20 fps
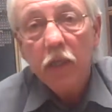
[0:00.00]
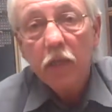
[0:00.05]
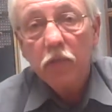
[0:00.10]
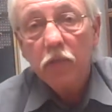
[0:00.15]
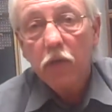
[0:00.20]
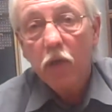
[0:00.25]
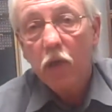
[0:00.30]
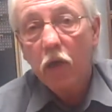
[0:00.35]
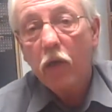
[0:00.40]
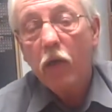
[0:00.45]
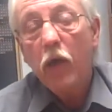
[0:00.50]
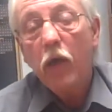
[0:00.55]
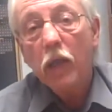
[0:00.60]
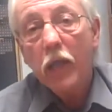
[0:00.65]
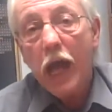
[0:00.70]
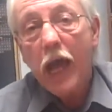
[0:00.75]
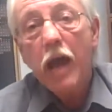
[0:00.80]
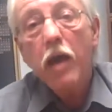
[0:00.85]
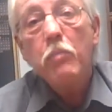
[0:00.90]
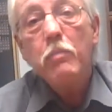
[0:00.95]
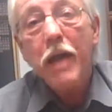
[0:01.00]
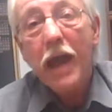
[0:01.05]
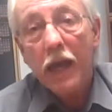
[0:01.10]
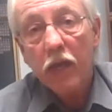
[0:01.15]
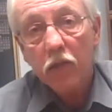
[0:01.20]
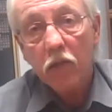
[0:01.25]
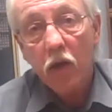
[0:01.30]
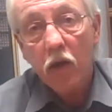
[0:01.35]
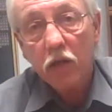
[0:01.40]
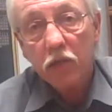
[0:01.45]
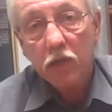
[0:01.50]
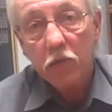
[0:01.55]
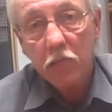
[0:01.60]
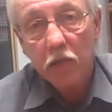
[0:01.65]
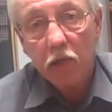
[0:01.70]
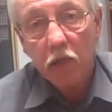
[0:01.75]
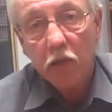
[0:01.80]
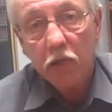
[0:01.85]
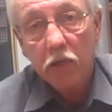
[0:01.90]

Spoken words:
to allow backlog to build.